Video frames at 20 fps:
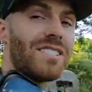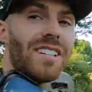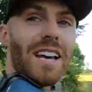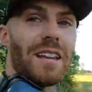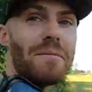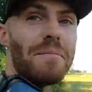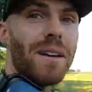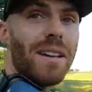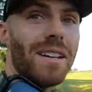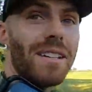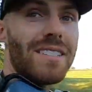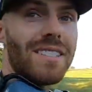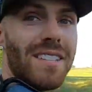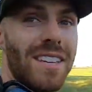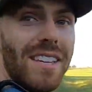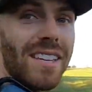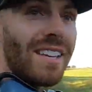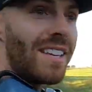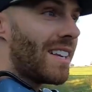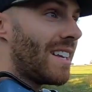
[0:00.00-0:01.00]
10
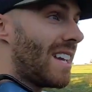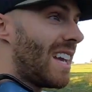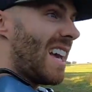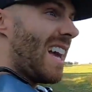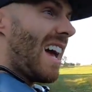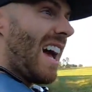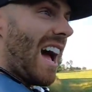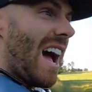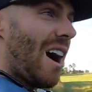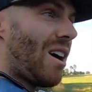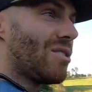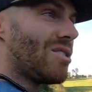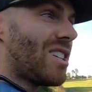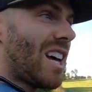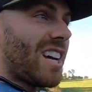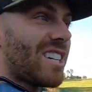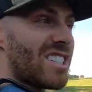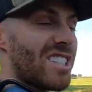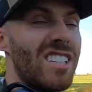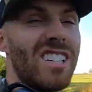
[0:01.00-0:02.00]
minutes. I was
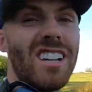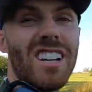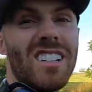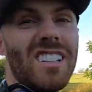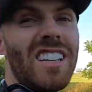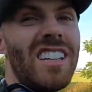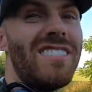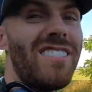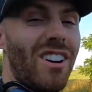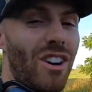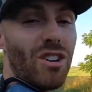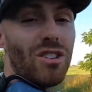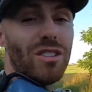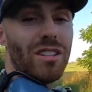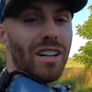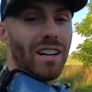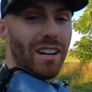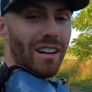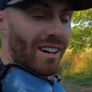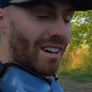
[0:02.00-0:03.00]
actually going to leave
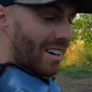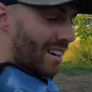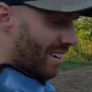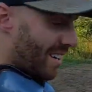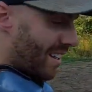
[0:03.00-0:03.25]
earlier,